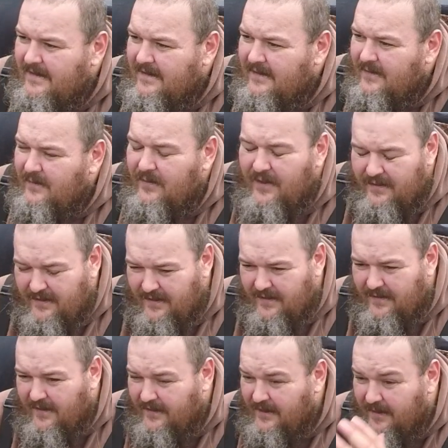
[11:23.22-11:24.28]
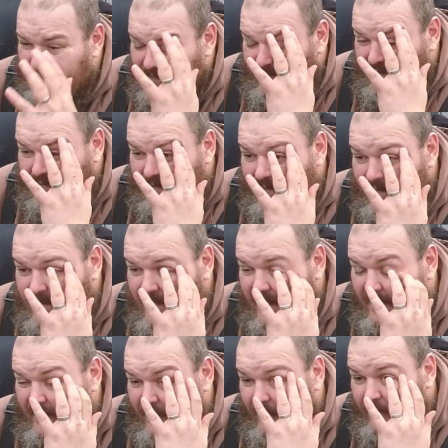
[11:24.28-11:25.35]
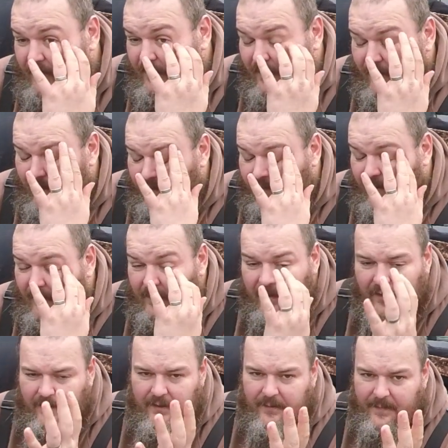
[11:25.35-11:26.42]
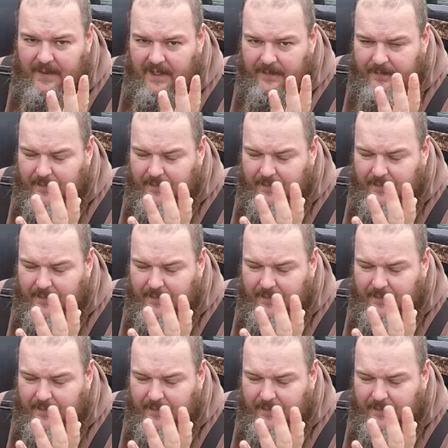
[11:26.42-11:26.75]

You know, not that I'm saying don't do it, or you're a bad